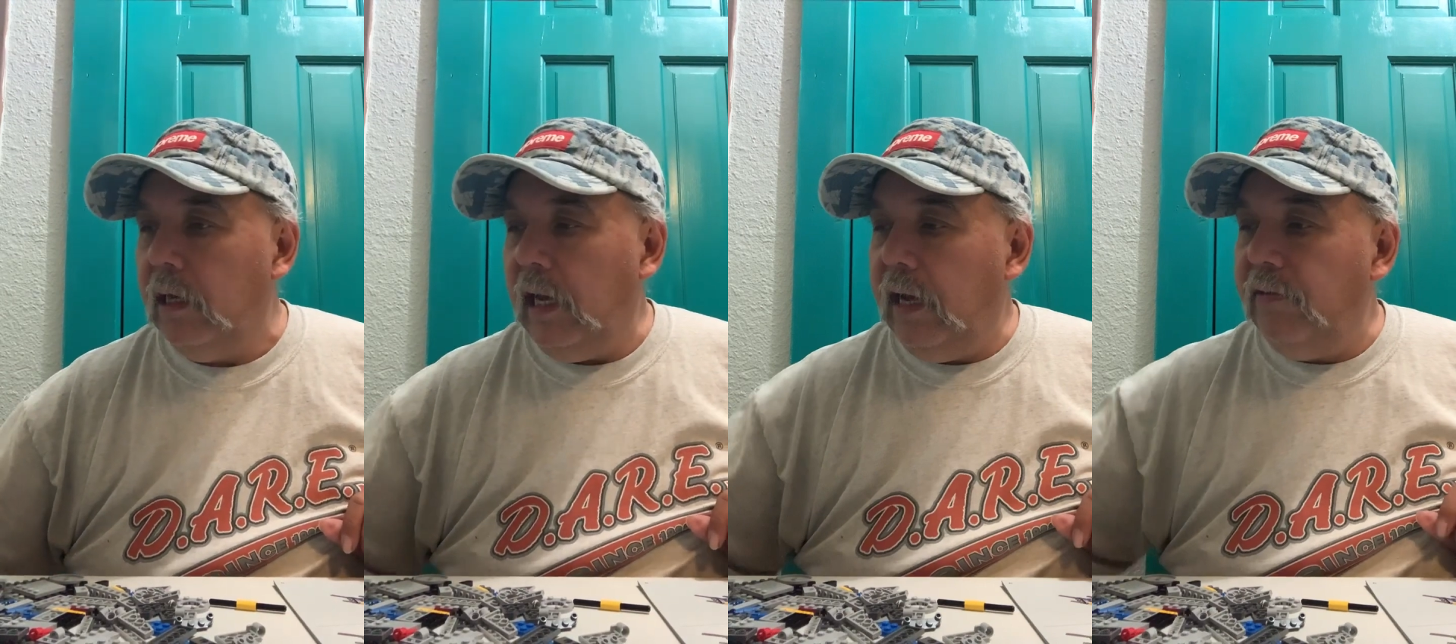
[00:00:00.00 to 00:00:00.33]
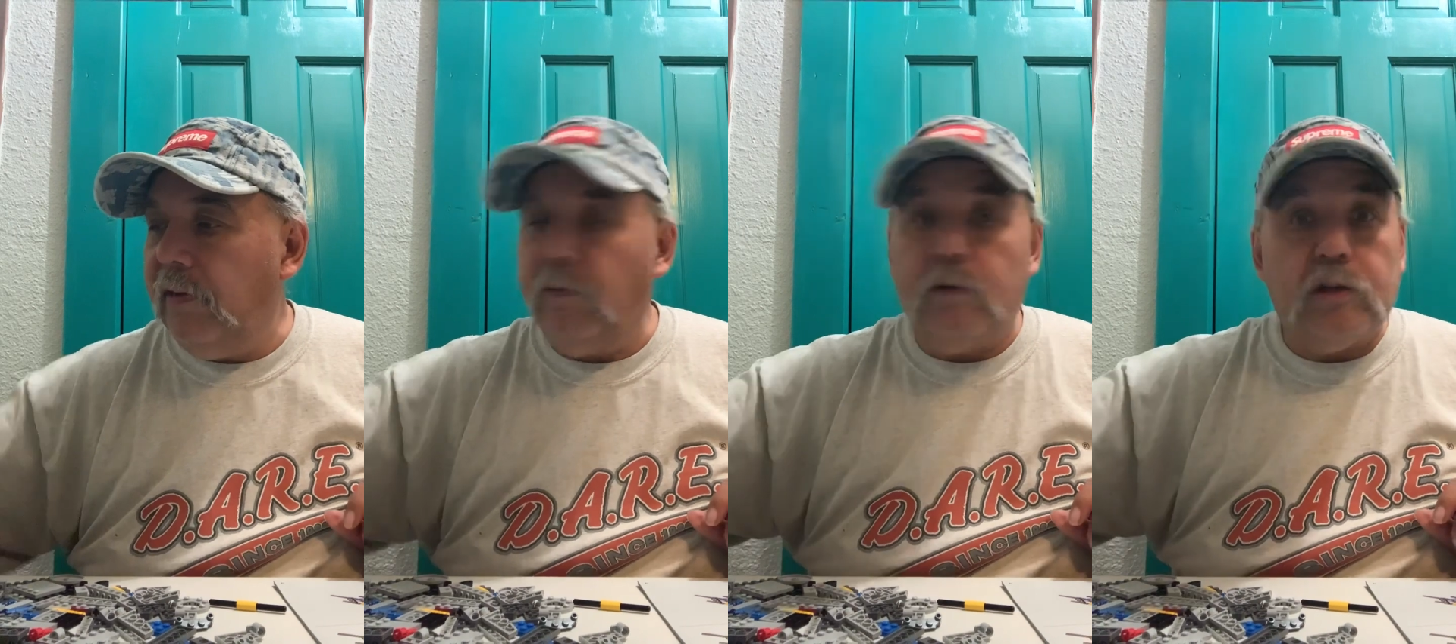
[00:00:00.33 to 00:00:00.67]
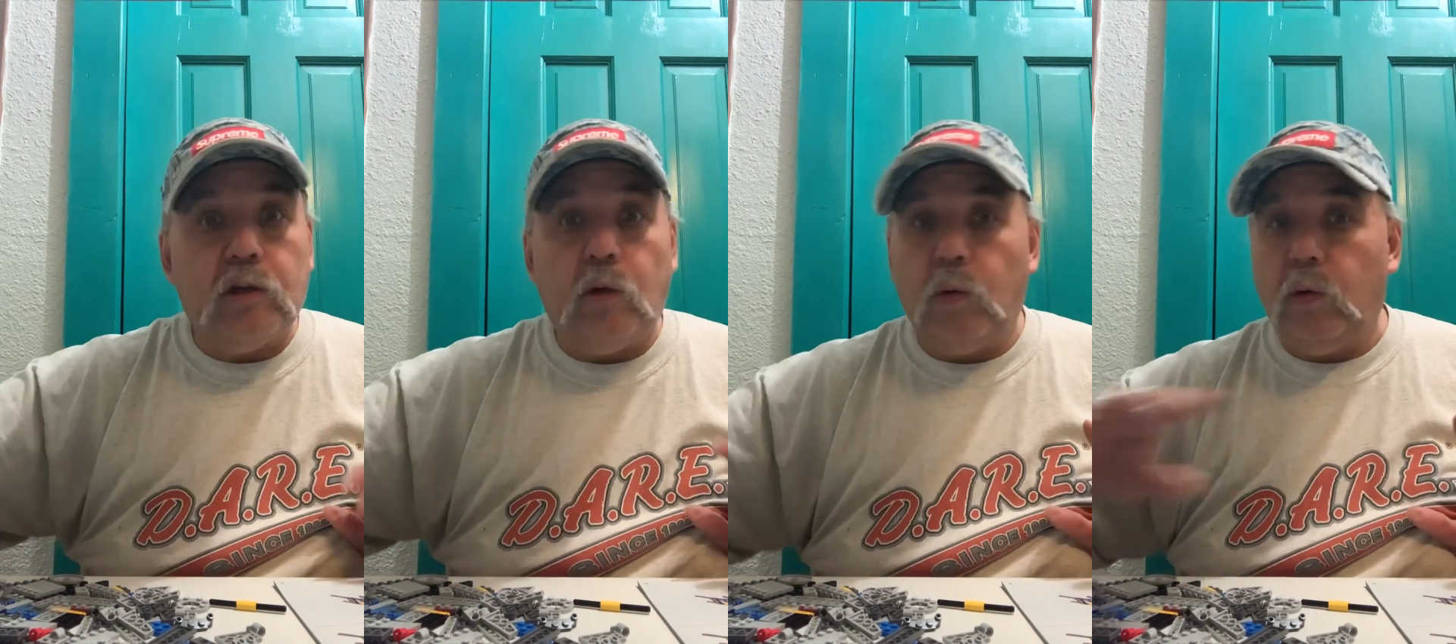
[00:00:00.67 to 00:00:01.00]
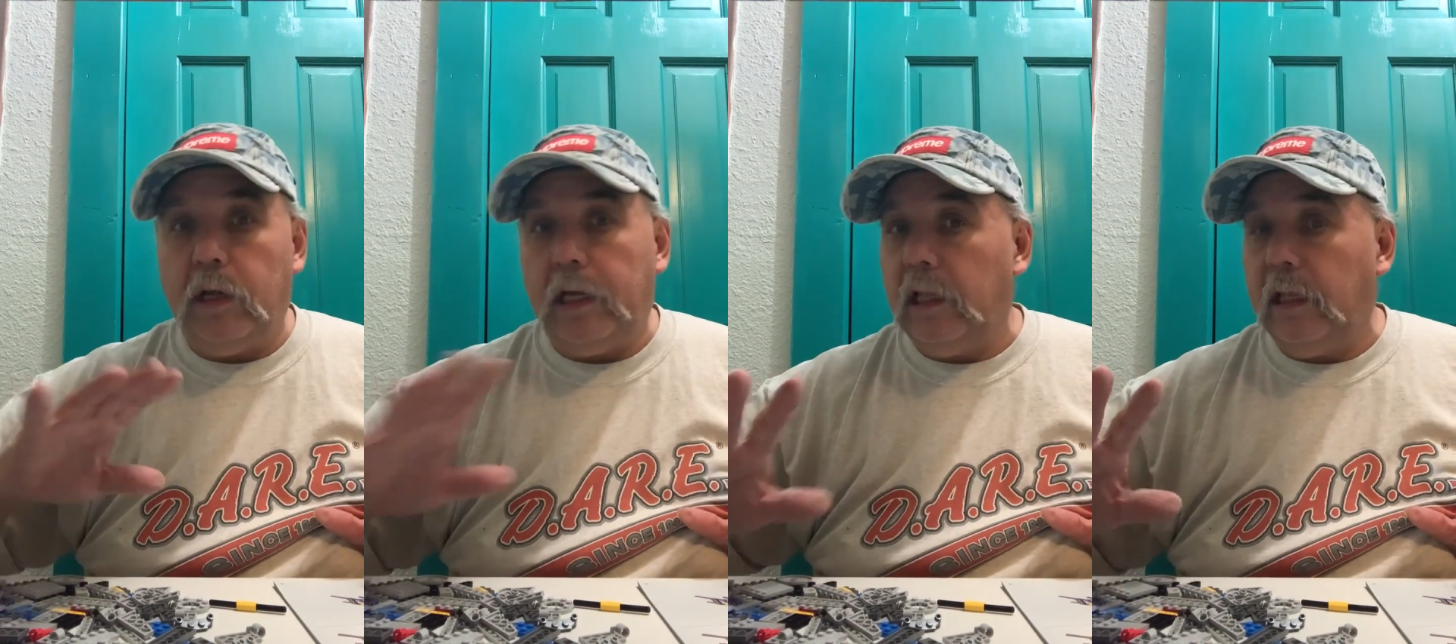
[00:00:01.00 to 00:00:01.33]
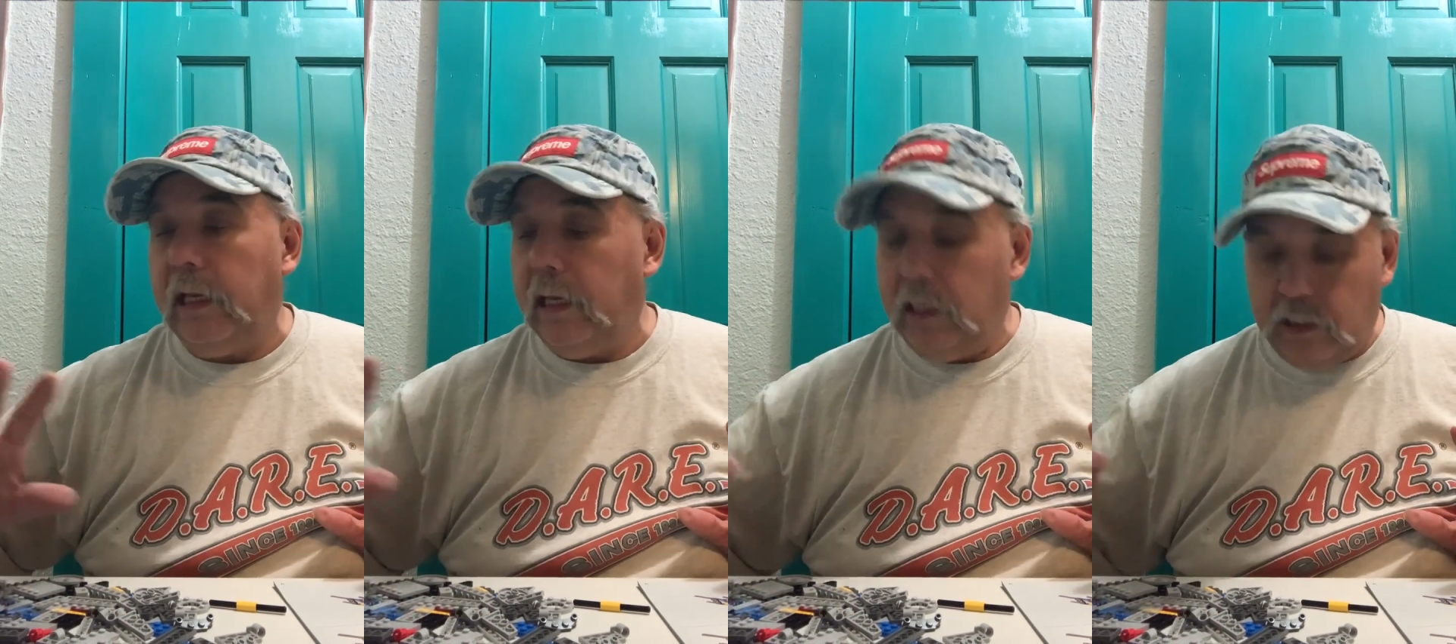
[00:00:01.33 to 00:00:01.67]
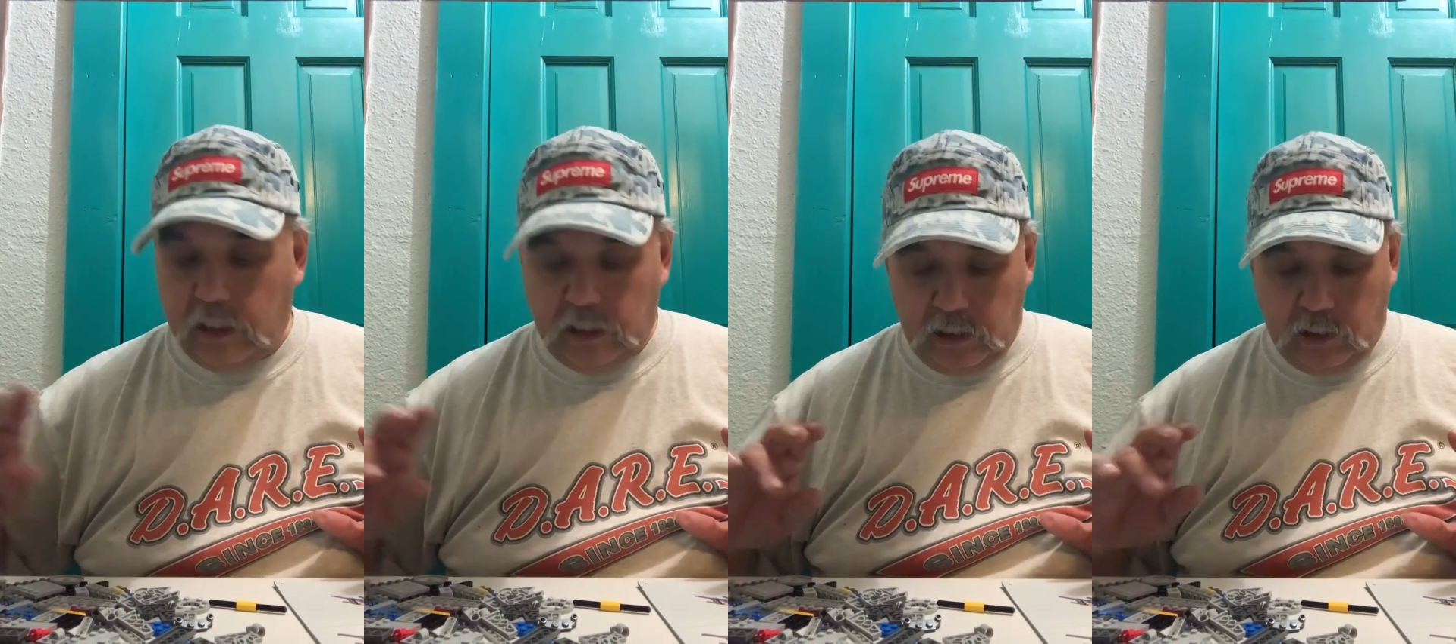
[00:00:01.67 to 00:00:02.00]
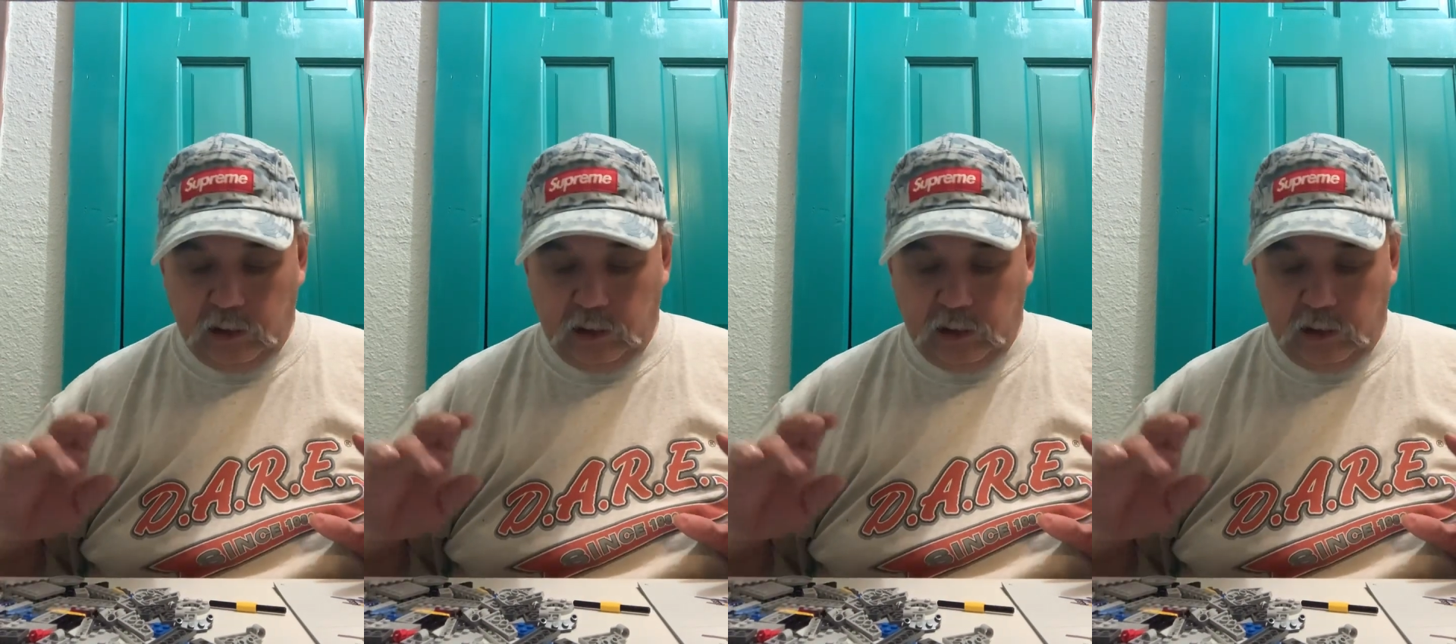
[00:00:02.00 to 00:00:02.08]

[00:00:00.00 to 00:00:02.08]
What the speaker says: even if it was totally clean and